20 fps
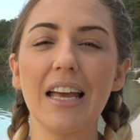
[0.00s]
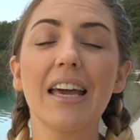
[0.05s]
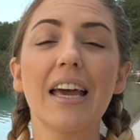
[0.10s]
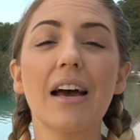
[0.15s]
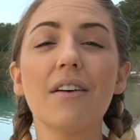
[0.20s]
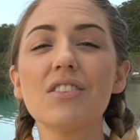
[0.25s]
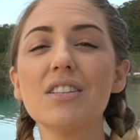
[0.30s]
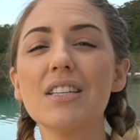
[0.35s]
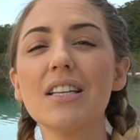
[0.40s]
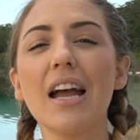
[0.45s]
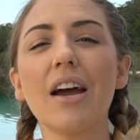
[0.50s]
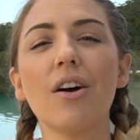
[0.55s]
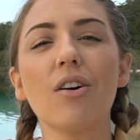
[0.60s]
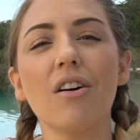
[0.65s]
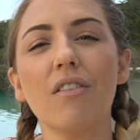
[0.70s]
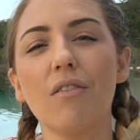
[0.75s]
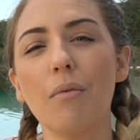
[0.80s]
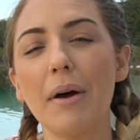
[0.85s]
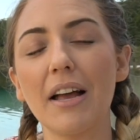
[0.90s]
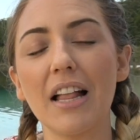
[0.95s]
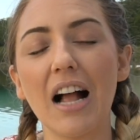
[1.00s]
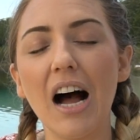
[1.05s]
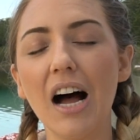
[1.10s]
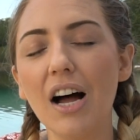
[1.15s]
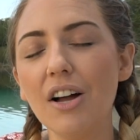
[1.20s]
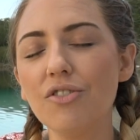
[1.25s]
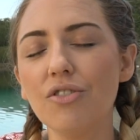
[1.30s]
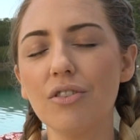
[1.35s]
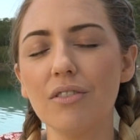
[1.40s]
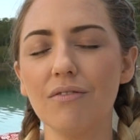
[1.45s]
It covers an area of about
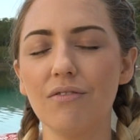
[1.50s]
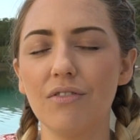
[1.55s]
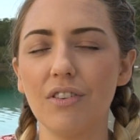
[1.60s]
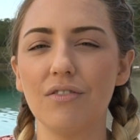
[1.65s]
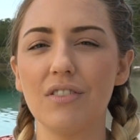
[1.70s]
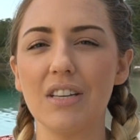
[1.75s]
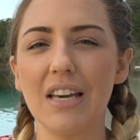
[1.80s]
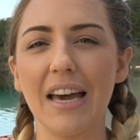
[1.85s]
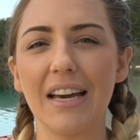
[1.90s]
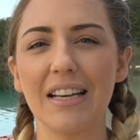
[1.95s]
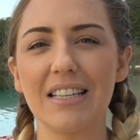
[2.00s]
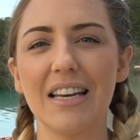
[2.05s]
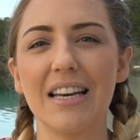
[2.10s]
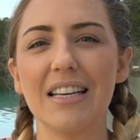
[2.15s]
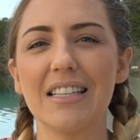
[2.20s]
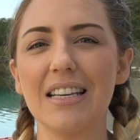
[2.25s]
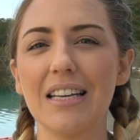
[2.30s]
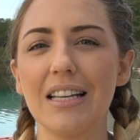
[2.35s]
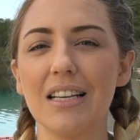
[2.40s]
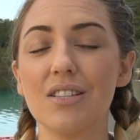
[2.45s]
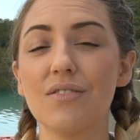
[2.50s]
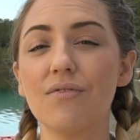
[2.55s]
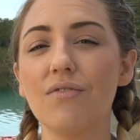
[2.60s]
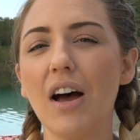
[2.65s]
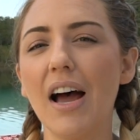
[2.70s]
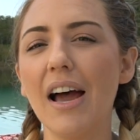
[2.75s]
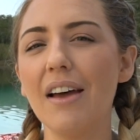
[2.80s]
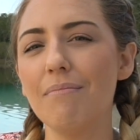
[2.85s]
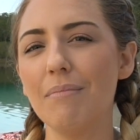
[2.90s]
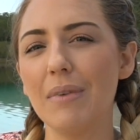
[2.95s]
150 hectares. It is
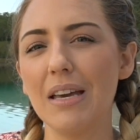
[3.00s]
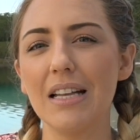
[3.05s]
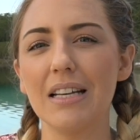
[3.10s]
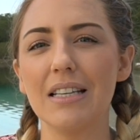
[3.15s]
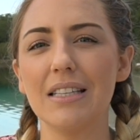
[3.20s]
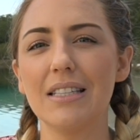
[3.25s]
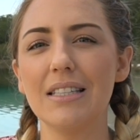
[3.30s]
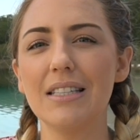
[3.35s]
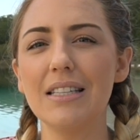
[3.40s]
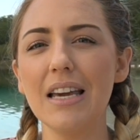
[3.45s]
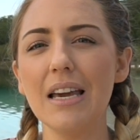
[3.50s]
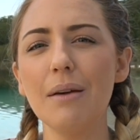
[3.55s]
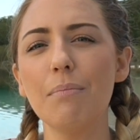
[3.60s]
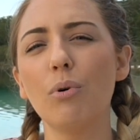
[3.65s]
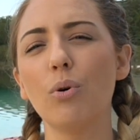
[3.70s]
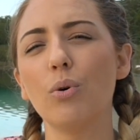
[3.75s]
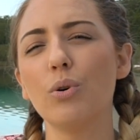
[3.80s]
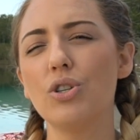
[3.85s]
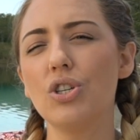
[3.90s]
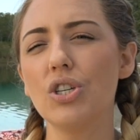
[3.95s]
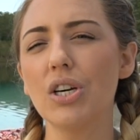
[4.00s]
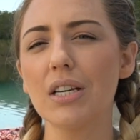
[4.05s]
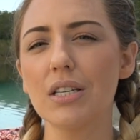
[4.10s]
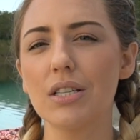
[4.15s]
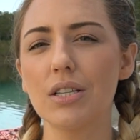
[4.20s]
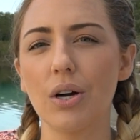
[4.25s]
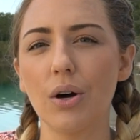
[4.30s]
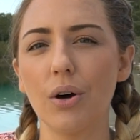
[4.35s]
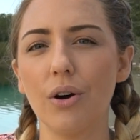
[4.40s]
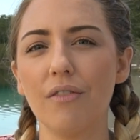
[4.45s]
5 meters deep or
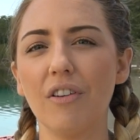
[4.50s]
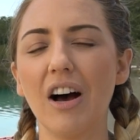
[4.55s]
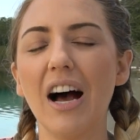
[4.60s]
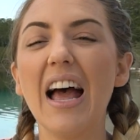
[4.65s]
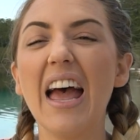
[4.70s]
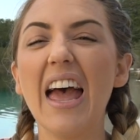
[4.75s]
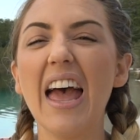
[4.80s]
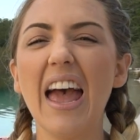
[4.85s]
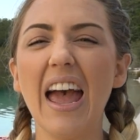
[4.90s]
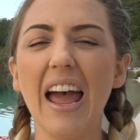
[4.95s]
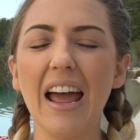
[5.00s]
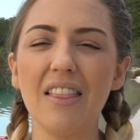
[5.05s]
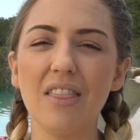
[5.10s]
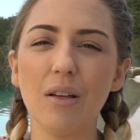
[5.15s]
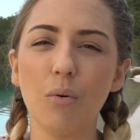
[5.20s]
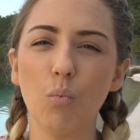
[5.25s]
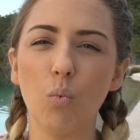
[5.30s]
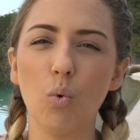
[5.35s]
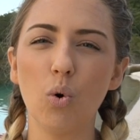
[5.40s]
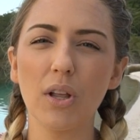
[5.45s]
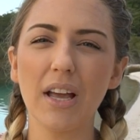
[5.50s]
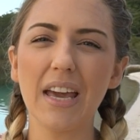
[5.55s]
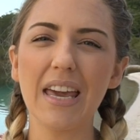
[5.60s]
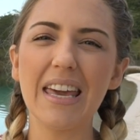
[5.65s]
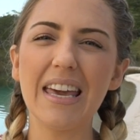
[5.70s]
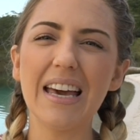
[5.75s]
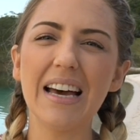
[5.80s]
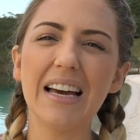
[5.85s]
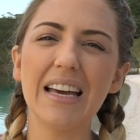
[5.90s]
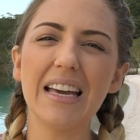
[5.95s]
just over, and the water
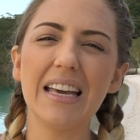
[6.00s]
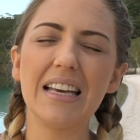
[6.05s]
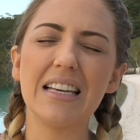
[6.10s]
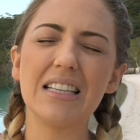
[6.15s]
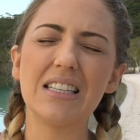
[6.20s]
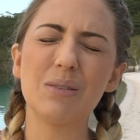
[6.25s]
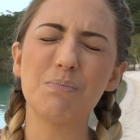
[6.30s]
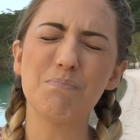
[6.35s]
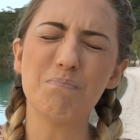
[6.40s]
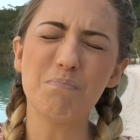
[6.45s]
here is